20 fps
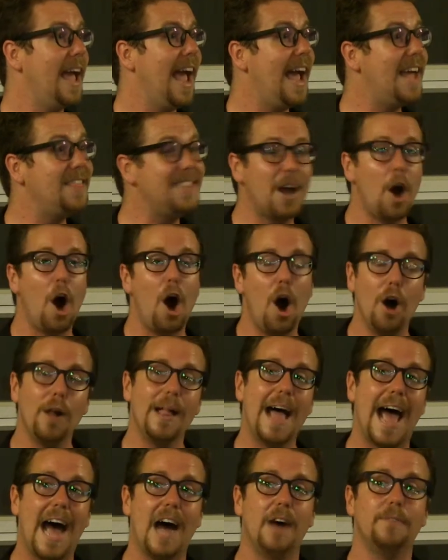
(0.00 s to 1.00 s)
And they all
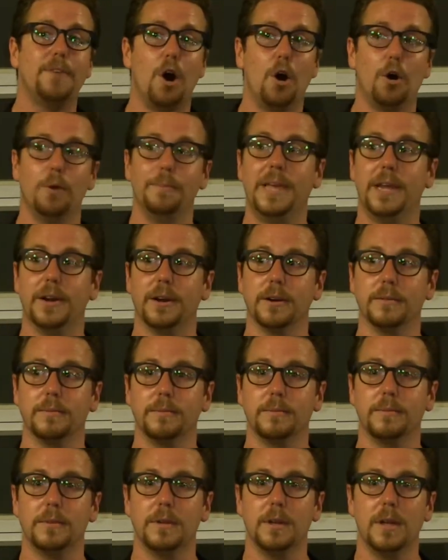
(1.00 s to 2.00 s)
have a home here.
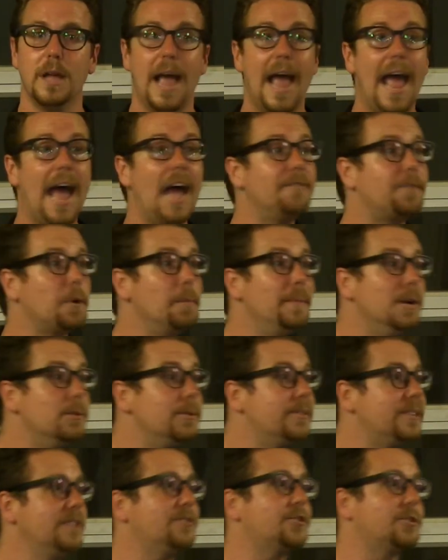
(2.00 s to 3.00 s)
And for me, it
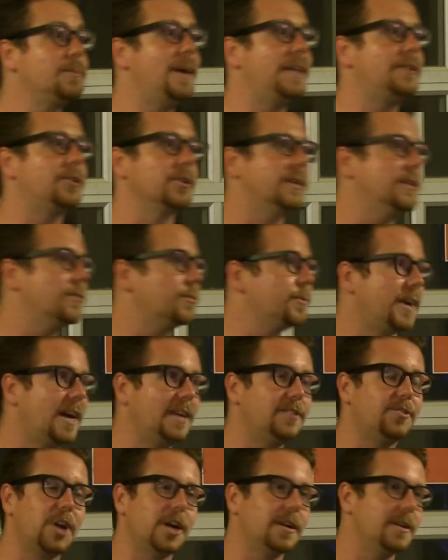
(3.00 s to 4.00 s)
was instrumental because when I
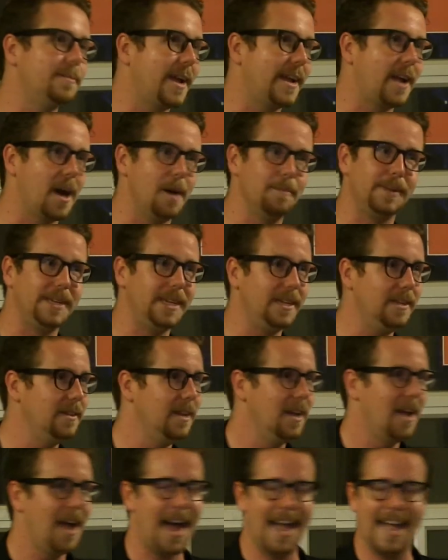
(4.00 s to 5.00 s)
started my company,
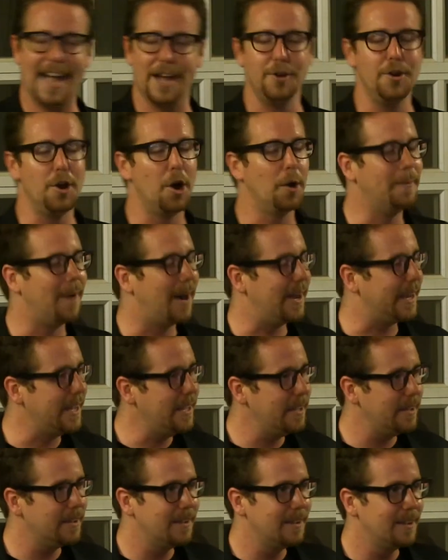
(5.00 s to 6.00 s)
I had no money.
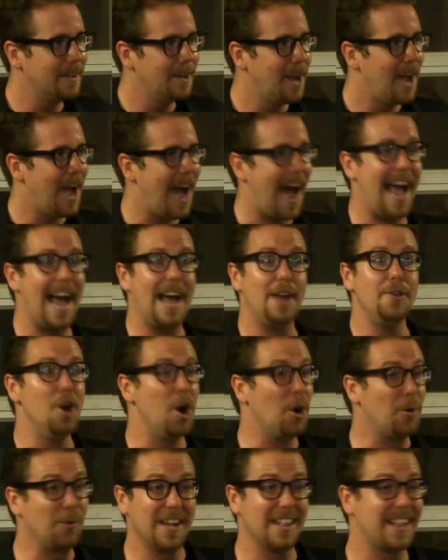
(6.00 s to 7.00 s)
I had
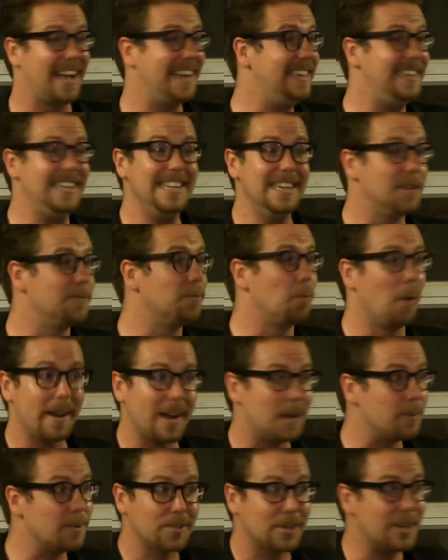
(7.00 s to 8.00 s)
no real idea of what
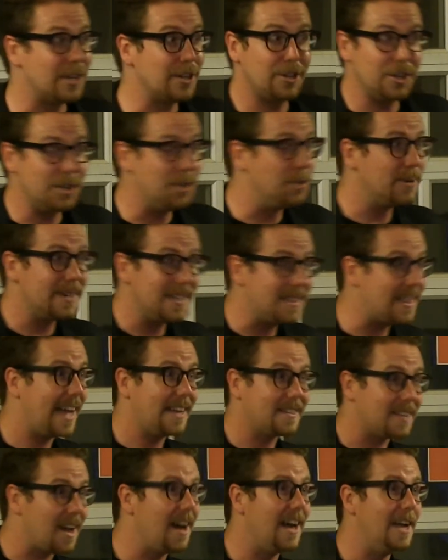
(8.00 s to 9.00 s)
I was going to do at
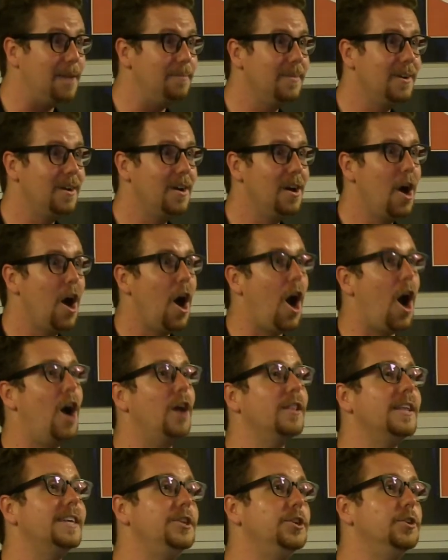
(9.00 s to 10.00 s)
that time.
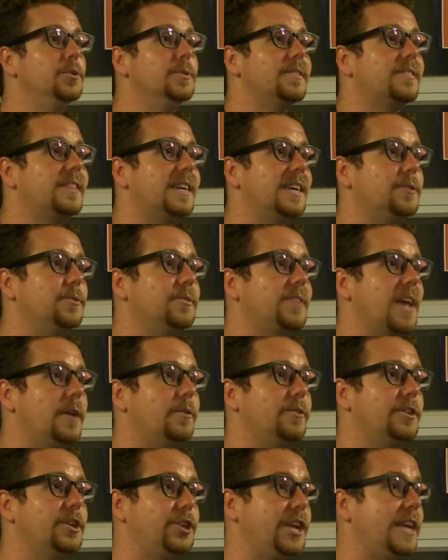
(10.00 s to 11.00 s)
All I knew was that I was
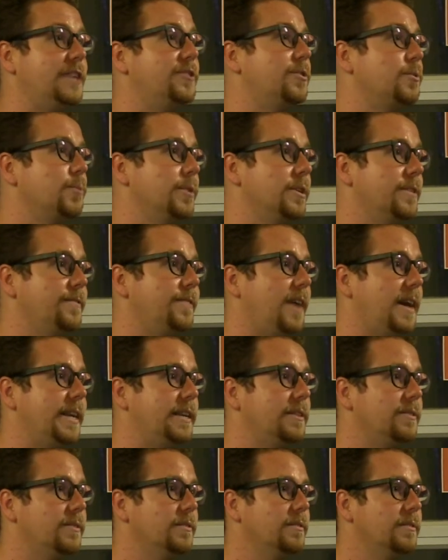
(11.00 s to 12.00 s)
out to change the world of
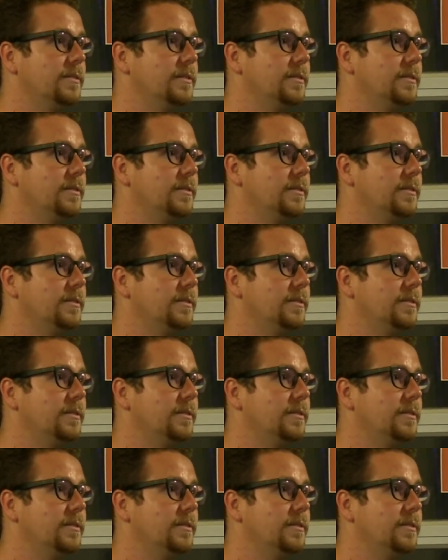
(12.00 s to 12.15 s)
finance.